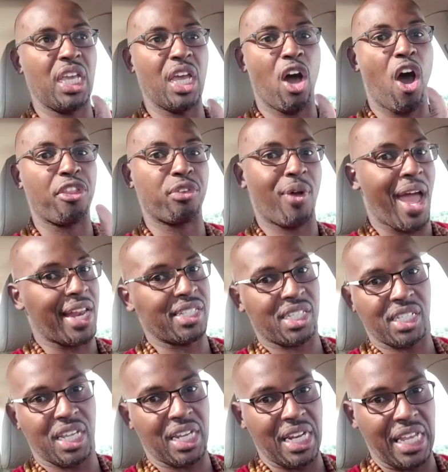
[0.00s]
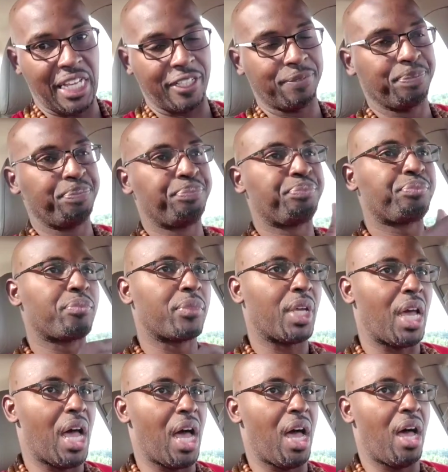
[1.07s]
arthritis in your knee,
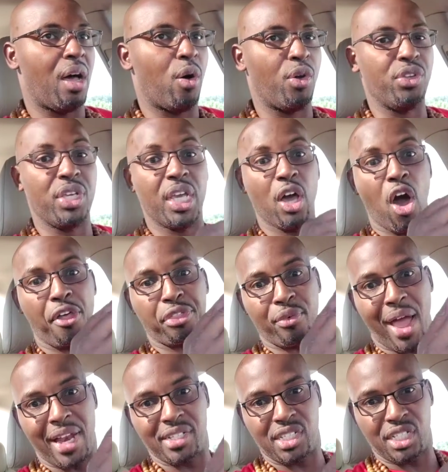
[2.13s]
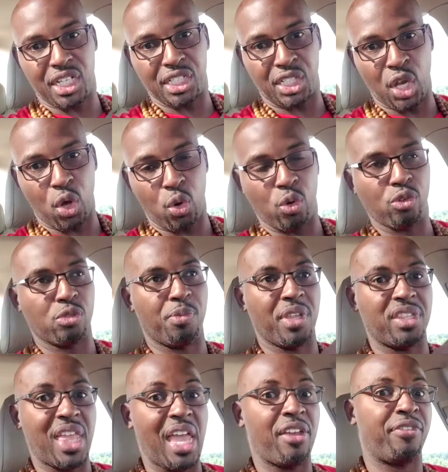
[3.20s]
or you get arthritis in your toes.
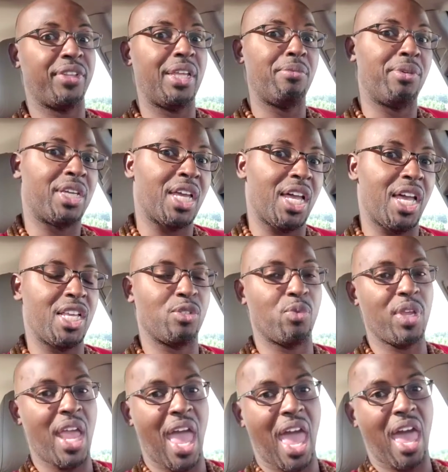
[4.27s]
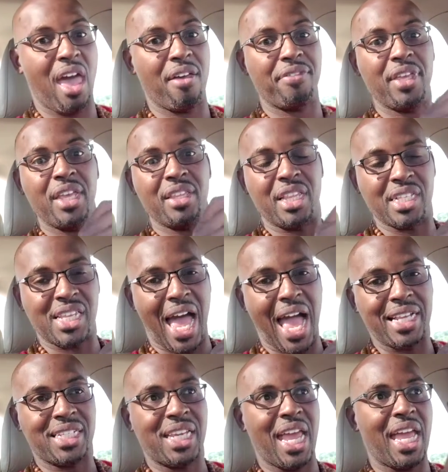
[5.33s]
But thankfully, because we have this high
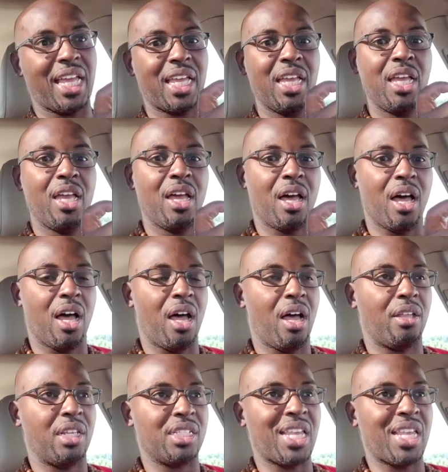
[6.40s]
tech, what